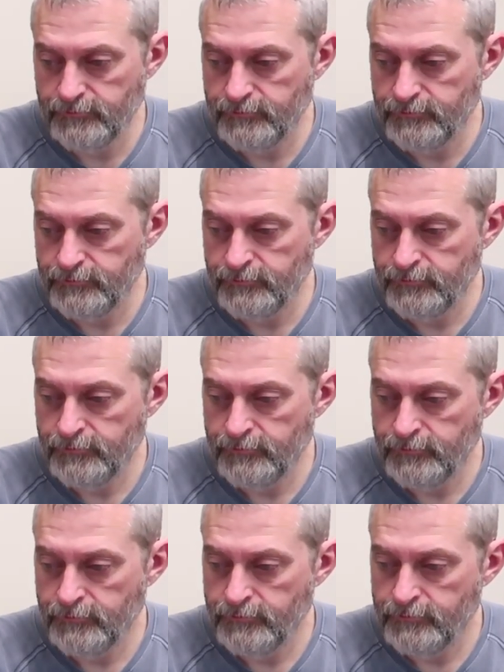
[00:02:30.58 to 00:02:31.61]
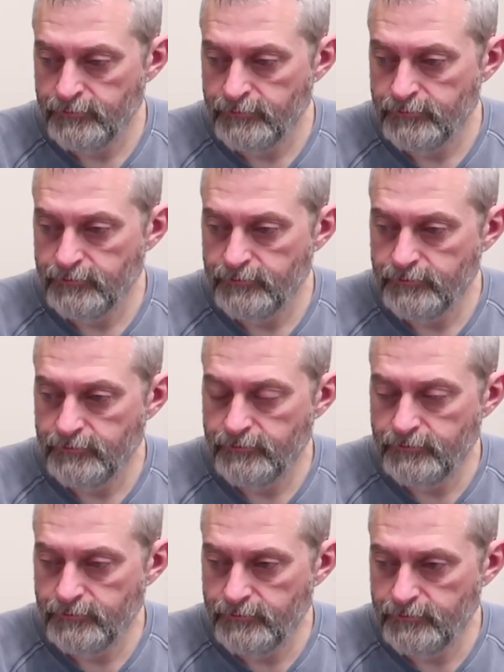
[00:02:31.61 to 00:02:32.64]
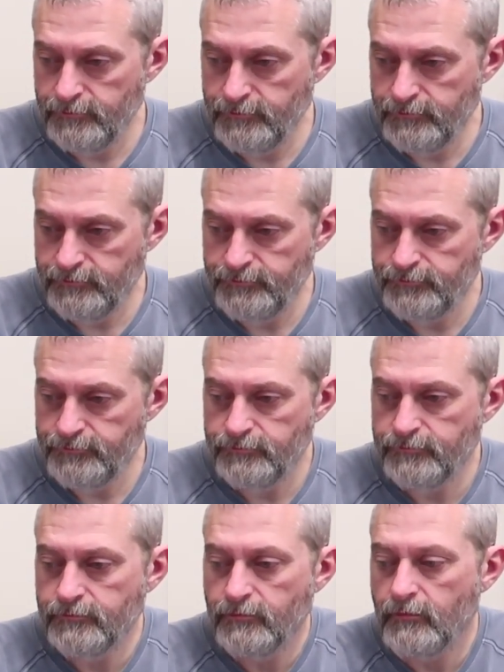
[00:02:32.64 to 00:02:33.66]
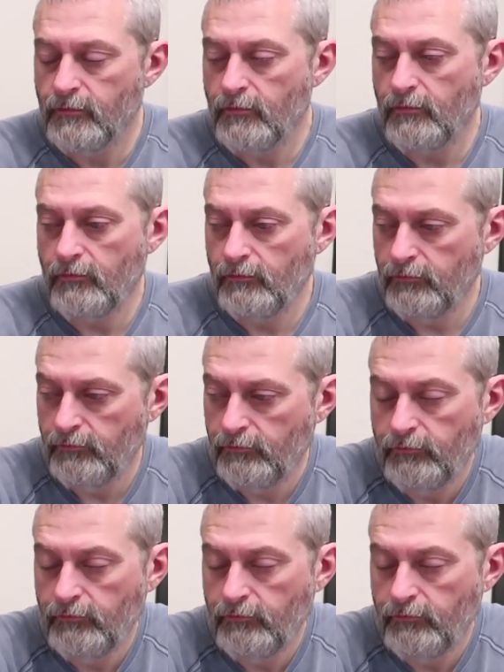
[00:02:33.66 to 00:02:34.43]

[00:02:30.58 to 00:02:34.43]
This person isn't speaking.